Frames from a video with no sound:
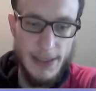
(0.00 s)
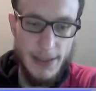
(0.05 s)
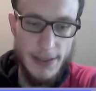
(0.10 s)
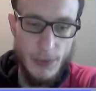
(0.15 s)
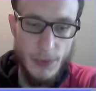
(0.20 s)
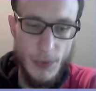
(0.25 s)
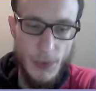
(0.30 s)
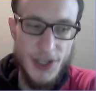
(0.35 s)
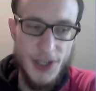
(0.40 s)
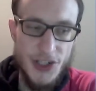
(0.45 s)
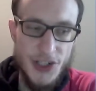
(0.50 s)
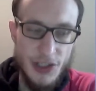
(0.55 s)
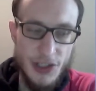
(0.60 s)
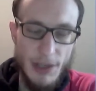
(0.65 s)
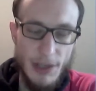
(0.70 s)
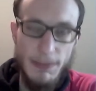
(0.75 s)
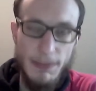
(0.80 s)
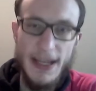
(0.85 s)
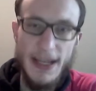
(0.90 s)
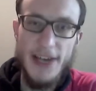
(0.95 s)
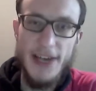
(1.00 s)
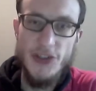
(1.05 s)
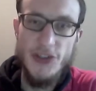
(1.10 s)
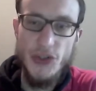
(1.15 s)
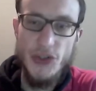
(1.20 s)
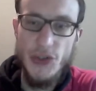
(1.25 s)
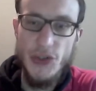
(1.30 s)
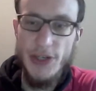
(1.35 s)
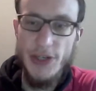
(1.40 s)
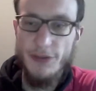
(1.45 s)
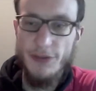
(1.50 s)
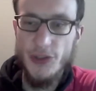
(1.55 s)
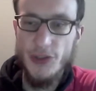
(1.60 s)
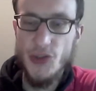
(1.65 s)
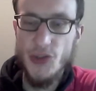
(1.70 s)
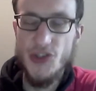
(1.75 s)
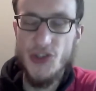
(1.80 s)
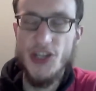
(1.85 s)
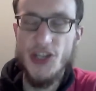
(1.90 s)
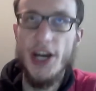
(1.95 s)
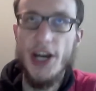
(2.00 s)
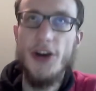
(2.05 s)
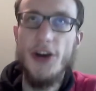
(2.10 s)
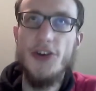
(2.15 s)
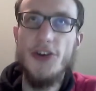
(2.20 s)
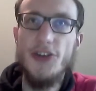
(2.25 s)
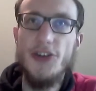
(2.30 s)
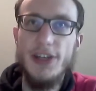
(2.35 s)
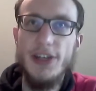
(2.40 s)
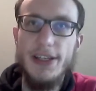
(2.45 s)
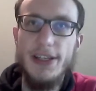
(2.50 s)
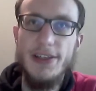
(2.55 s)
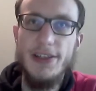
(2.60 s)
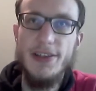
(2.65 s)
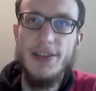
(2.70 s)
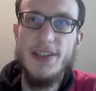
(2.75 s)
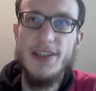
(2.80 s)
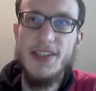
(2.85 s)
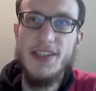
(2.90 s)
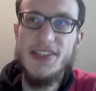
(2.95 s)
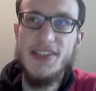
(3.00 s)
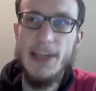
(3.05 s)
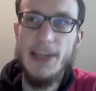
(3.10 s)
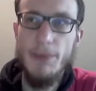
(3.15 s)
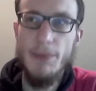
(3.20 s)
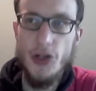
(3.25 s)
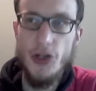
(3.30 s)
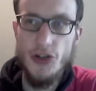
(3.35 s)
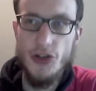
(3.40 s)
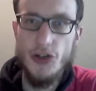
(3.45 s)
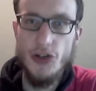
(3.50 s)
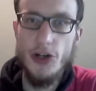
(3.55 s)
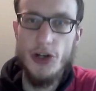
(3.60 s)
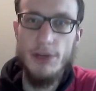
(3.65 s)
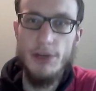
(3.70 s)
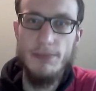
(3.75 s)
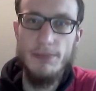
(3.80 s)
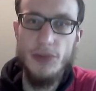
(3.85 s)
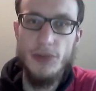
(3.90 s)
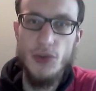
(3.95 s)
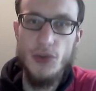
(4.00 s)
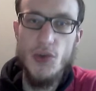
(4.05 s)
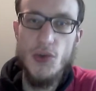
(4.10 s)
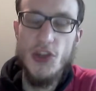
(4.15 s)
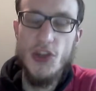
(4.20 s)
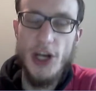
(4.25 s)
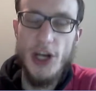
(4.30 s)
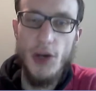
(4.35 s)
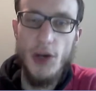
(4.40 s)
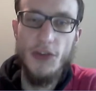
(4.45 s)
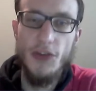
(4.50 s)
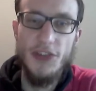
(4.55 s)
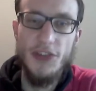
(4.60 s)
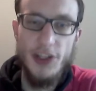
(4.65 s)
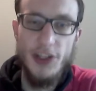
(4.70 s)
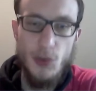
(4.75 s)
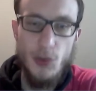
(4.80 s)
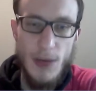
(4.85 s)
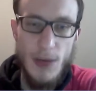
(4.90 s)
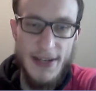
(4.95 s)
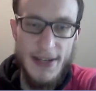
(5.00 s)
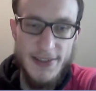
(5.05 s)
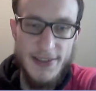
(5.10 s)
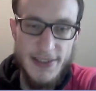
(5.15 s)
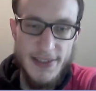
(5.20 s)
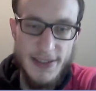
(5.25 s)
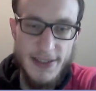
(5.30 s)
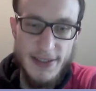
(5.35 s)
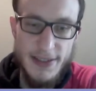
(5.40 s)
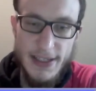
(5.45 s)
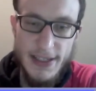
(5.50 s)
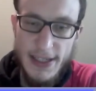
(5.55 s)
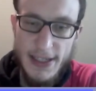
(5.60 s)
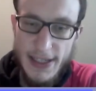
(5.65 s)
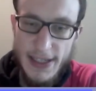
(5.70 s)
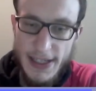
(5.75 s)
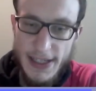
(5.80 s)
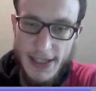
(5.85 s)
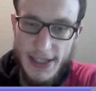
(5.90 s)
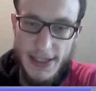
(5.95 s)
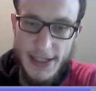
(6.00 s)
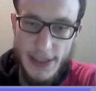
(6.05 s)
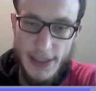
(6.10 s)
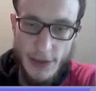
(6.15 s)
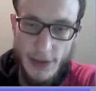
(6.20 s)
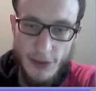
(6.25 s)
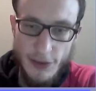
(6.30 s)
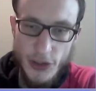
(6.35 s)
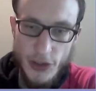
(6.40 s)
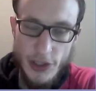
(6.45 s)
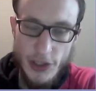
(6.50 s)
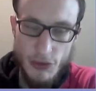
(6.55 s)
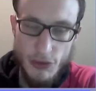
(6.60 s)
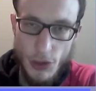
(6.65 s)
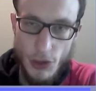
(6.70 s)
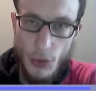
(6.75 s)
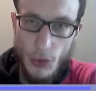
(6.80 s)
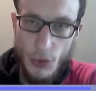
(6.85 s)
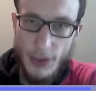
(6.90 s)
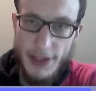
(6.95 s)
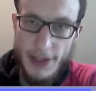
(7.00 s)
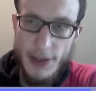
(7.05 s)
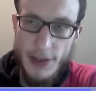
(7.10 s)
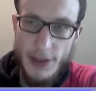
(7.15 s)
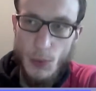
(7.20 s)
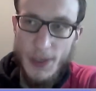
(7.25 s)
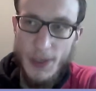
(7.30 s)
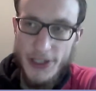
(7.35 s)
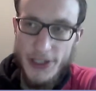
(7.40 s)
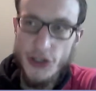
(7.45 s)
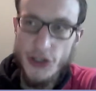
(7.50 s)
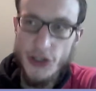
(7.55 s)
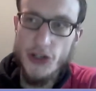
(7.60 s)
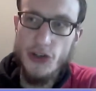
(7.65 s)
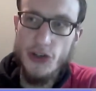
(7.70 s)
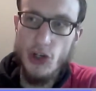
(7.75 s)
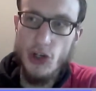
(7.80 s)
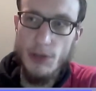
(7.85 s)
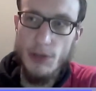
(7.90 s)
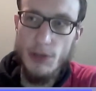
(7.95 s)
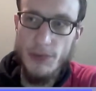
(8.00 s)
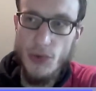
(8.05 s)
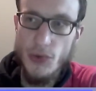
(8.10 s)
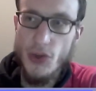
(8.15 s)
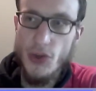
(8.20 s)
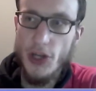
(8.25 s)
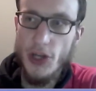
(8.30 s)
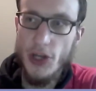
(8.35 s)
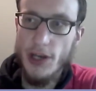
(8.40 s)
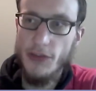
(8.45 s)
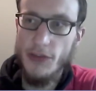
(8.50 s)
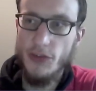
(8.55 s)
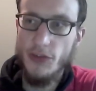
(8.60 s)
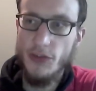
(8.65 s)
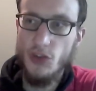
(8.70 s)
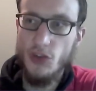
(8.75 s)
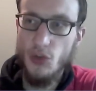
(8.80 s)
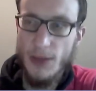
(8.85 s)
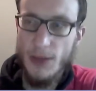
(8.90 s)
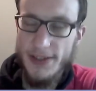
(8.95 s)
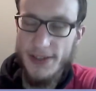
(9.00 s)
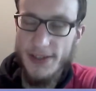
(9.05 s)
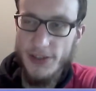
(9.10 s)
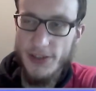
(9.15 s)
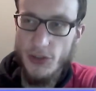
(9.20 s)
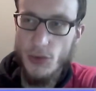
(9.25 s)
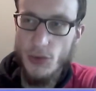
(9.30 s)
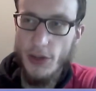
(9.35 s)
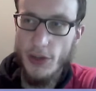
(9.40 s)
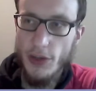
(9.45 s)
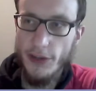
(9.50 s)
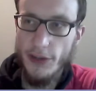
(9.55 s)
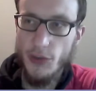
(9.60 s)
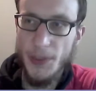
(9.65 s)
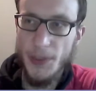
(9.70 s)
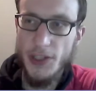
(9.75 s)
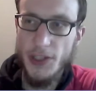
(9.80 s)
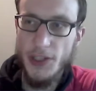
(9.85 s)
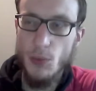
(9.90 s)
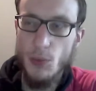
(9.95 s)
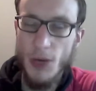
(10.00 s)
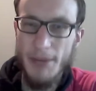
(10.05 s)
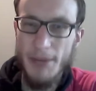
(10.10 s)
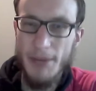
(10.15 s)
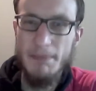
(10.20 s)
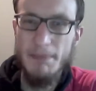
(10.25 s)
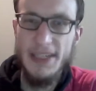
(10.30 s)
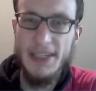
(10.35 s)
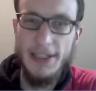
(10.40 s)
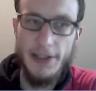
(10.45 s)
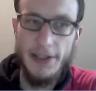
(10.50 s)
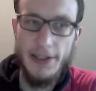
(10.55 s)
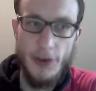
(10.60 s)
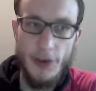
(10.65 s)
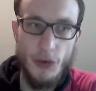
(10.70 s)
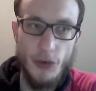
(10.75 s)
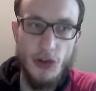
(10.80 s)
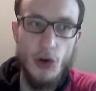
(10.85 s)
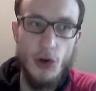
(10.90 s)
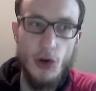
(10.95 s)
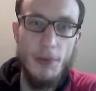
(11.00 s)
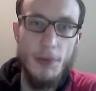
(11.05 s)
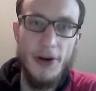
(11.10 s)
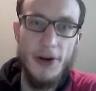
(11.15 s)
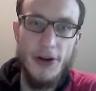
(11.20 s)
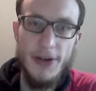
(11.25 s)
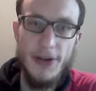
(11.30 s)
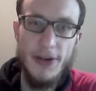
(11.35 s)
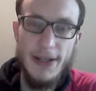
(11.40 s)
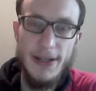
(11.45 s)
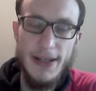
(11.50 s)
which apply to you if you start in the summer term 2020. Now, if you enroll in the winter term 2020-2021, meaning in October,